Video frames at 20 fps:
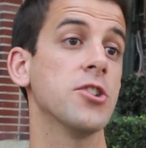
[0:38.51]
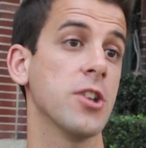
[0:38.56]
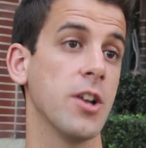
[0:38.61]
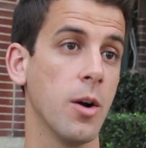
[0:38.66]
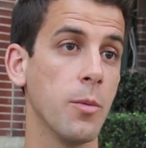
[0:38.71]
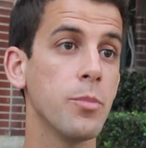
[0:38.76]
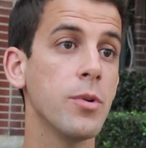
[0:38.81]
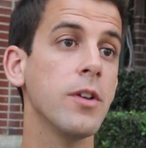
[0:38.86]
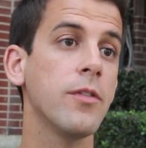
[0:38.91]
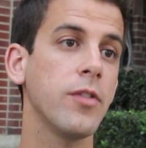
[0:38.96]
And
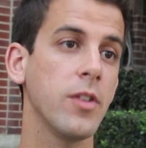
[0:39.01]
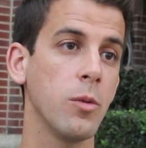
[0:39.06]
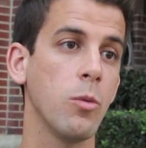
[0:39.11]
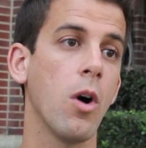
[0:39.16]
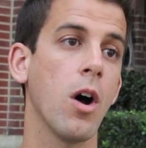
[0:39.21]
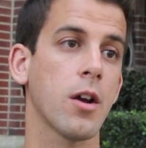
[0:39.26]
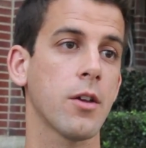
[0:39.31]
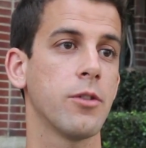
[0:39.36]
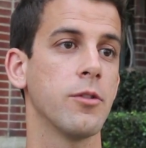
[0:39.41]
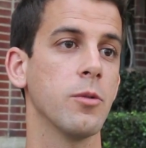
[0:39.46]
I'll briefly
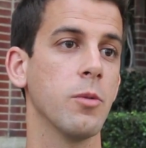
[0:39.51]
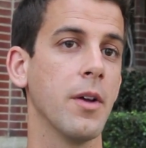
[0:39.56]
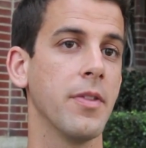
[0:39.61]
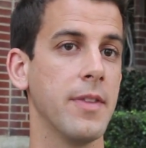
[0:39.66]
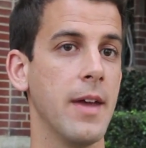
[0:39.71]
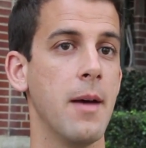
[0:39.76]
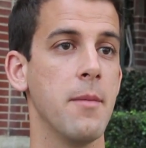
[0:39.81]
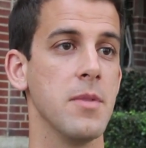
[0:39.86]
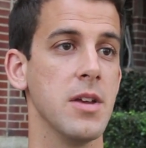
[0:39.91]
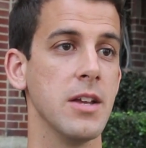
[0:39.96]
walk through what
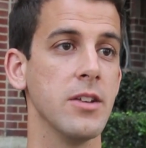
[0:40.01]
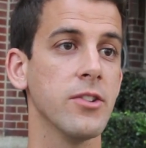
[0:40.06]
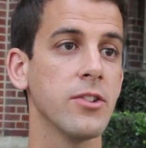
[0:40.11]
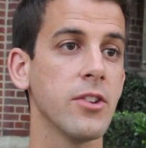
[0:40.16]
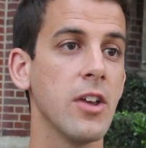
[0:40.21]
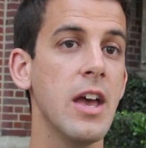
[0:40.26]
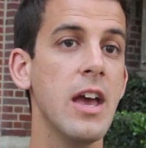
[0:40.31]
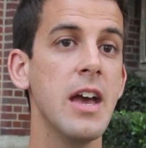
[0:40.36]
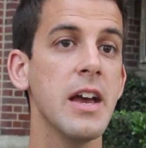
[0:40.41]
that means.